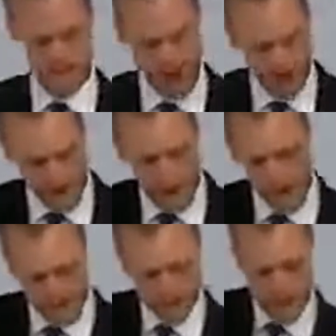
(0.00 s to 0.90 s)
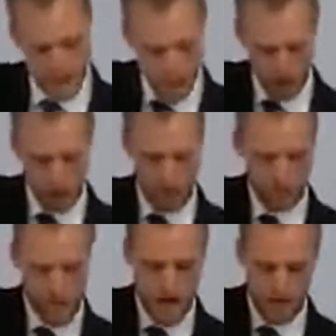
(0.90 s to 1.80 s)
all the days of Enoch were
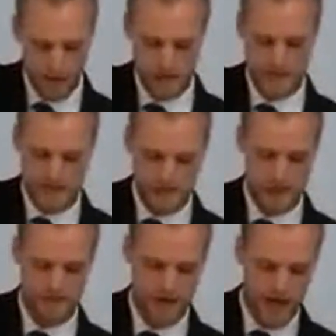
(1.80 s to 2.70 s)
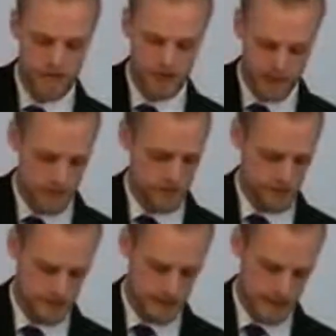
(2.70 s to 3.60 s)
365
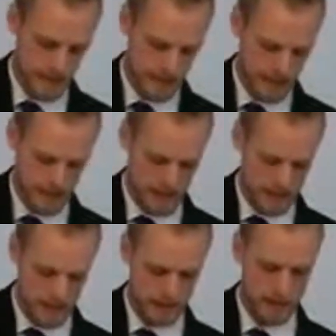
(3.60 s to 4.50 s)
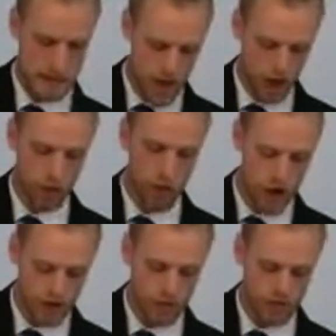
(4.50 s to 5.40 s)
years. Enoch walked